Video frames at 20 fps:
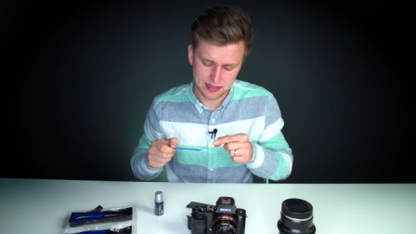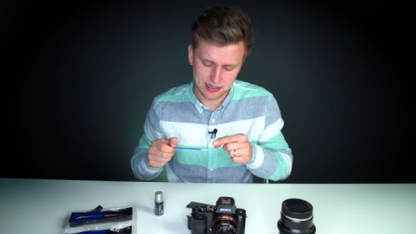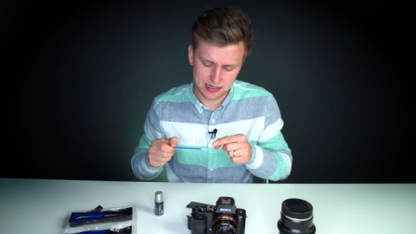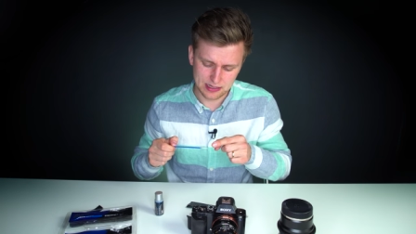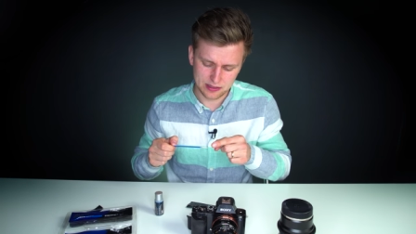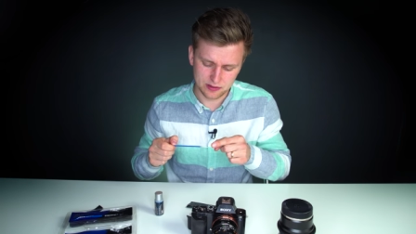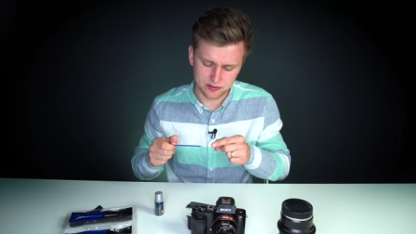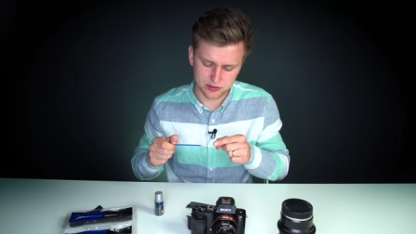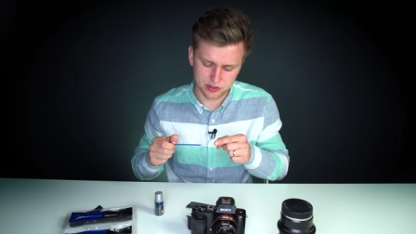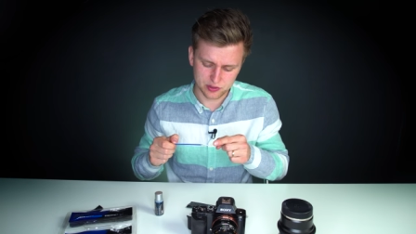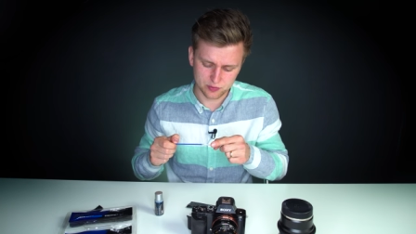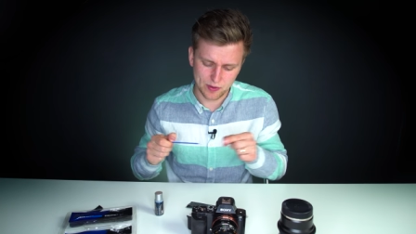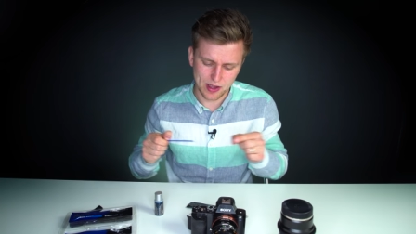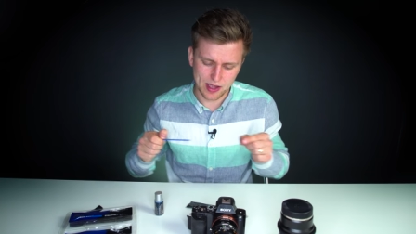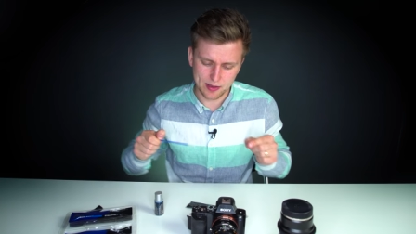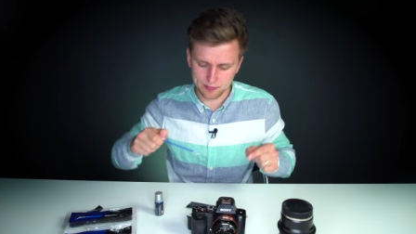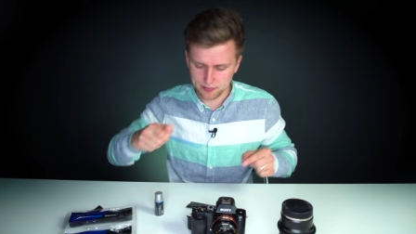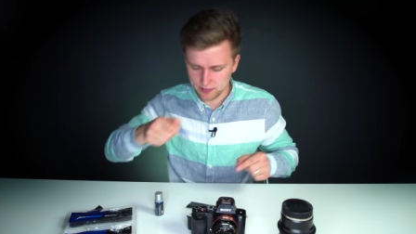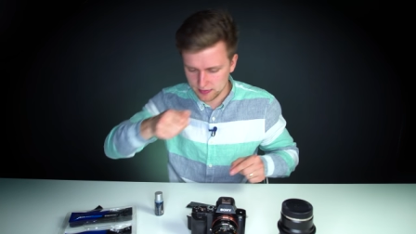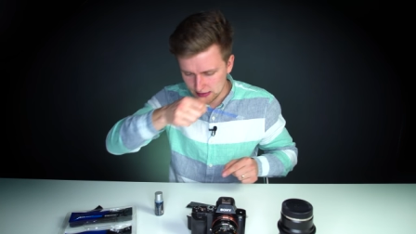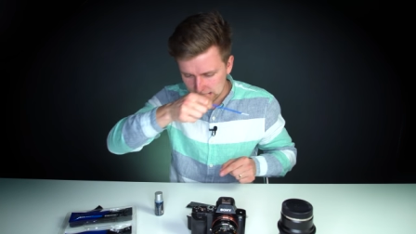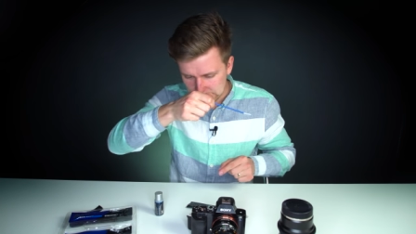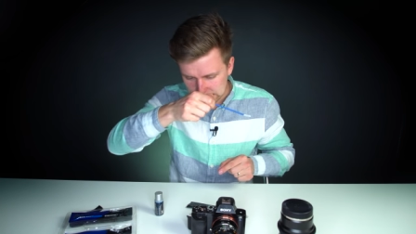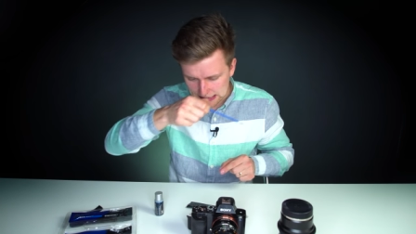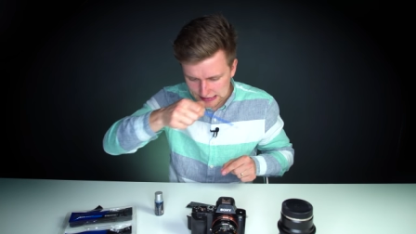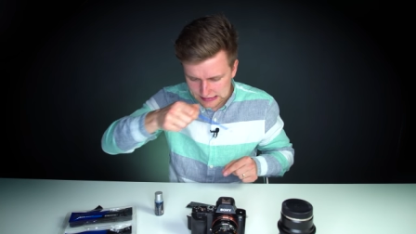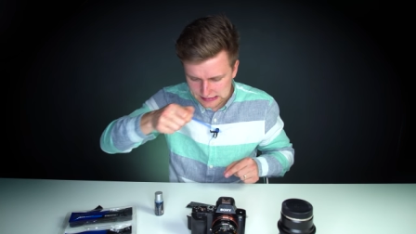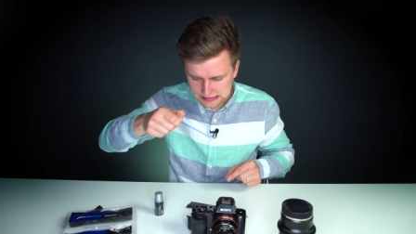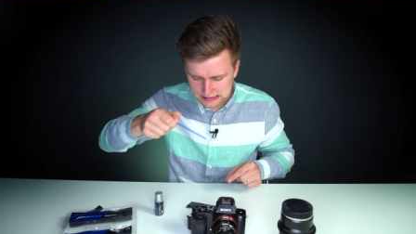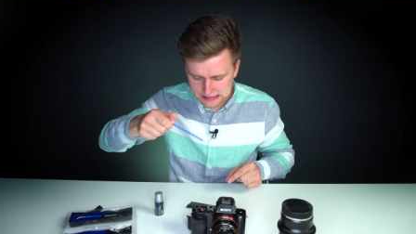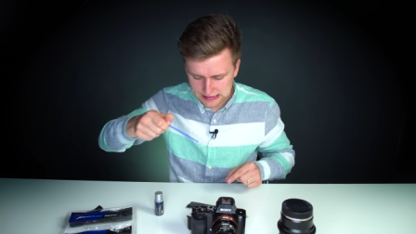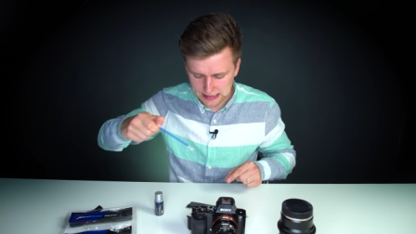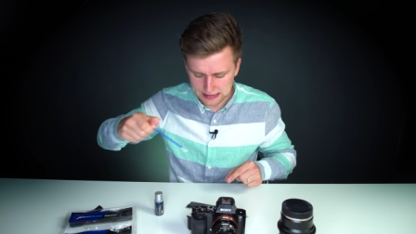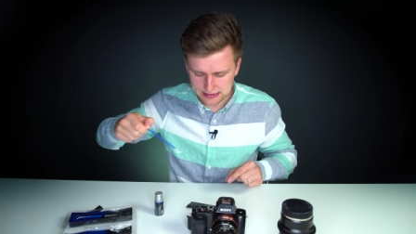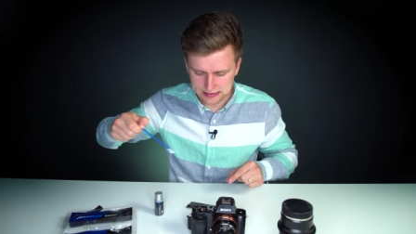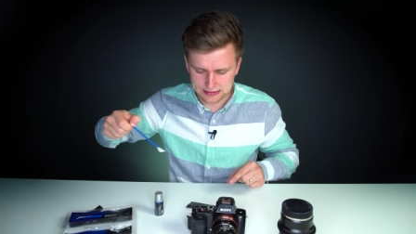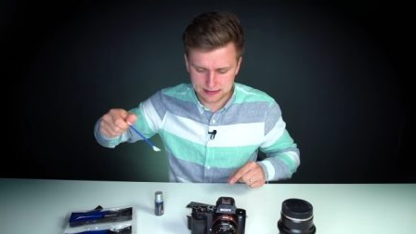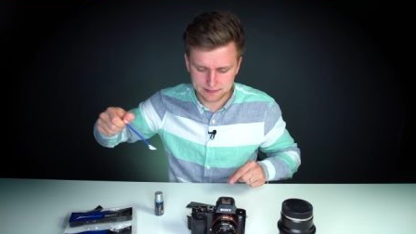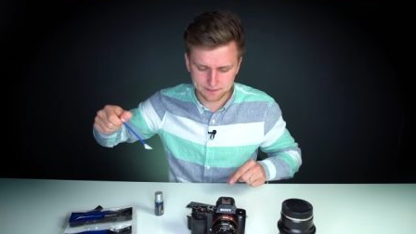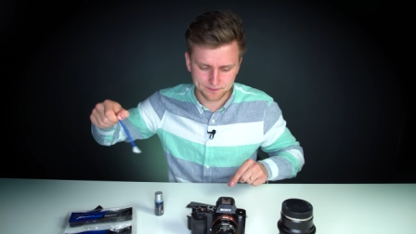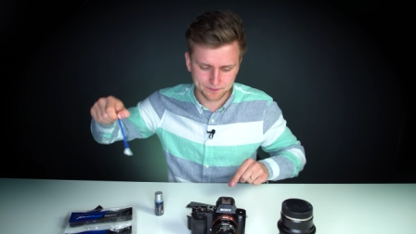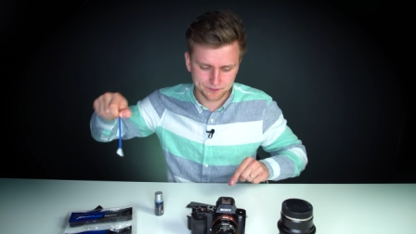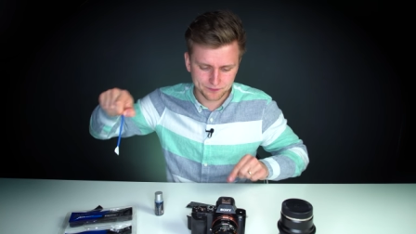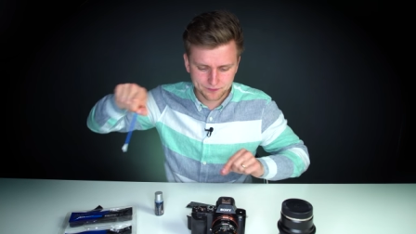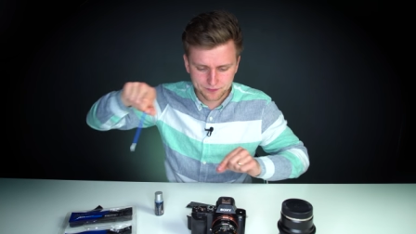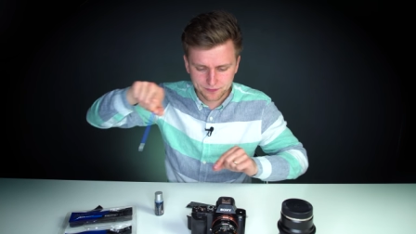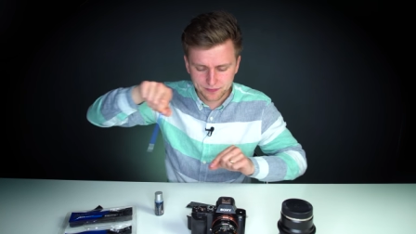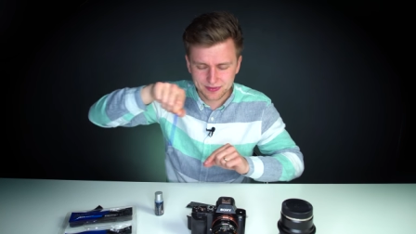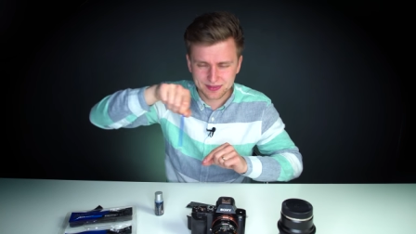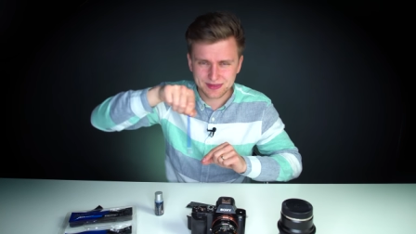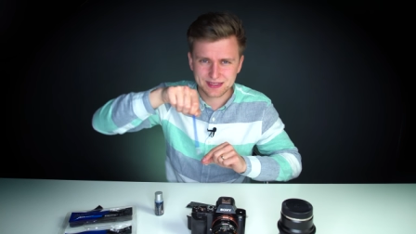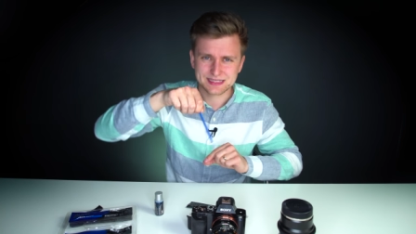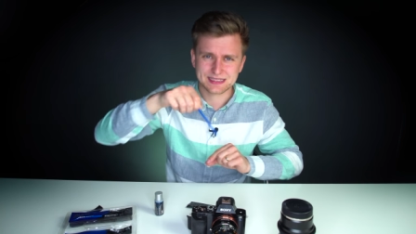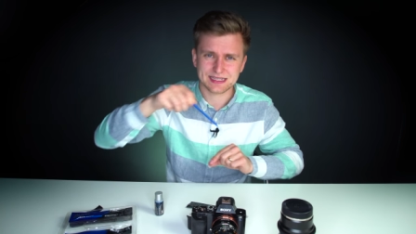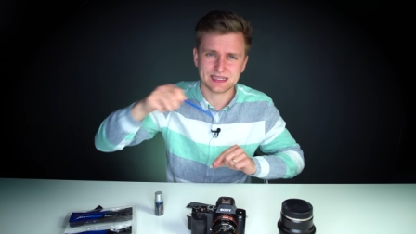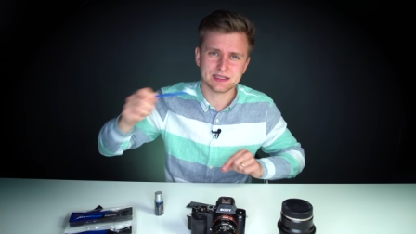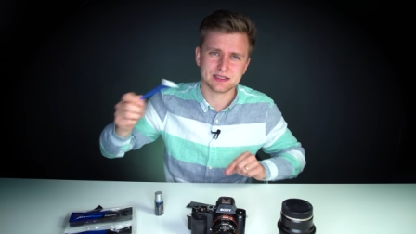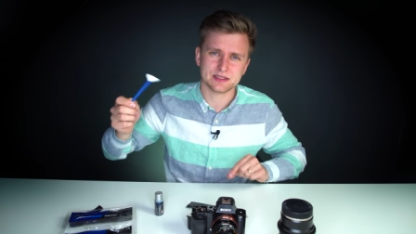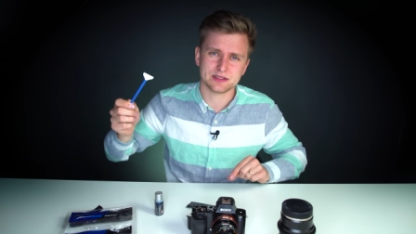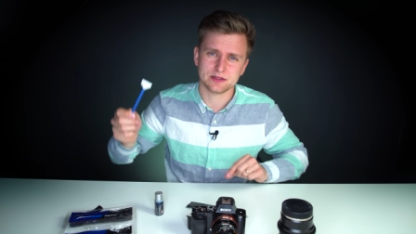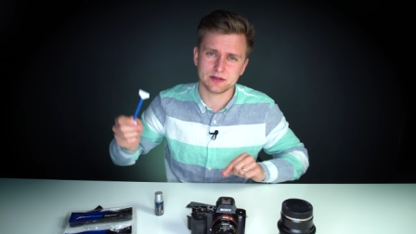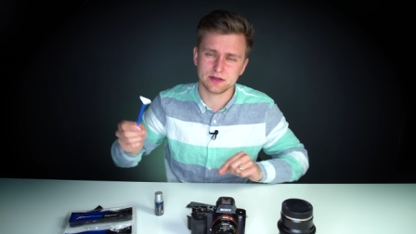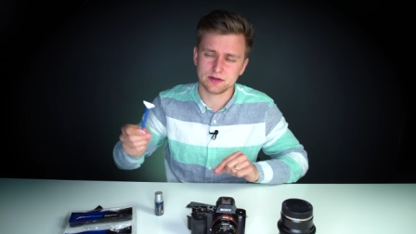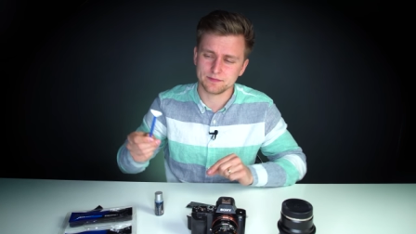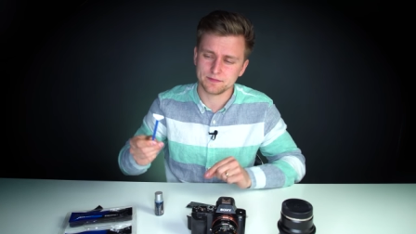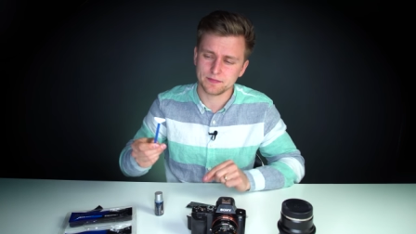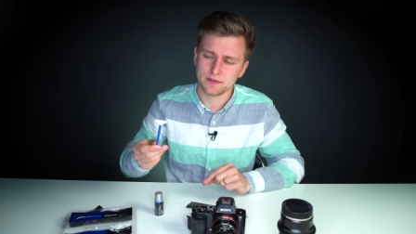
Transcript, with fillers: in your swab inside the sensor.